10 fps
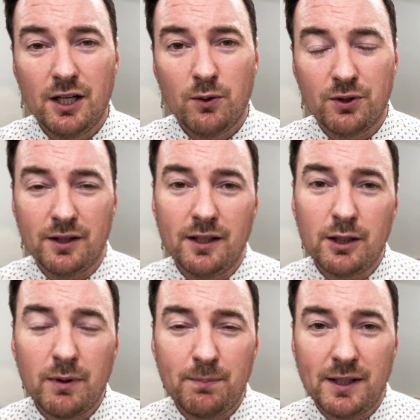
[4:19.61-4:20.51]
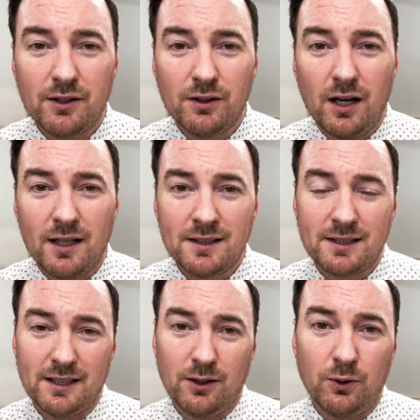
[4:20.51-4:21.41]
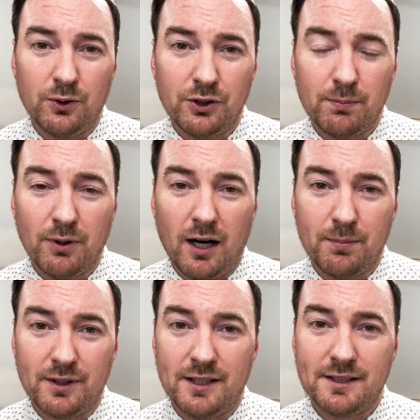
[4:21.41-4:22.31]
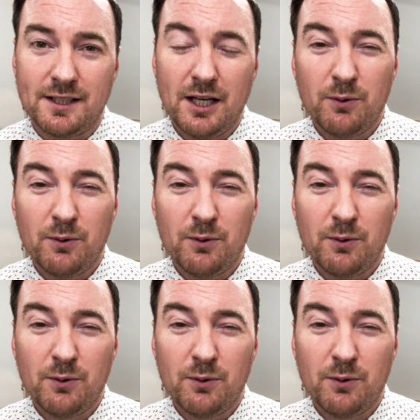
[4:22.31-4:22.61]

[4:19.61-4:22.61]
with a little bit bigger lots and the older properties,